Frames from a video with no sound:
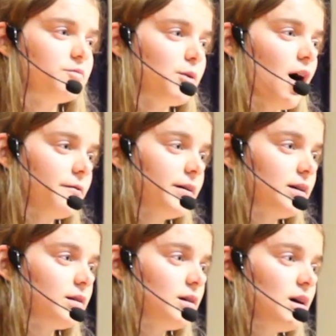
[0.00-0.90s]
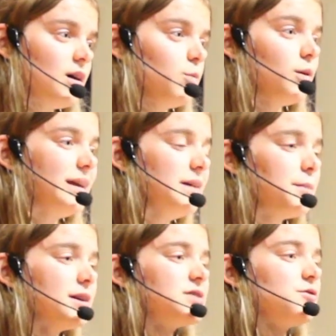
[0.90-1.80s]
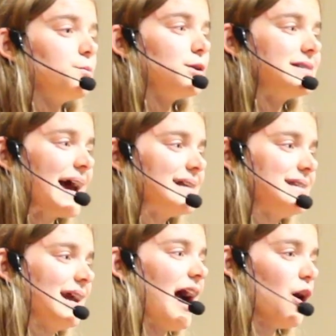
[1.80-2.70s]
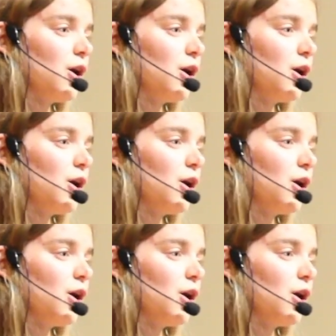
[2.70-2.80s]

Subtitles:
of profit will keep us from protecting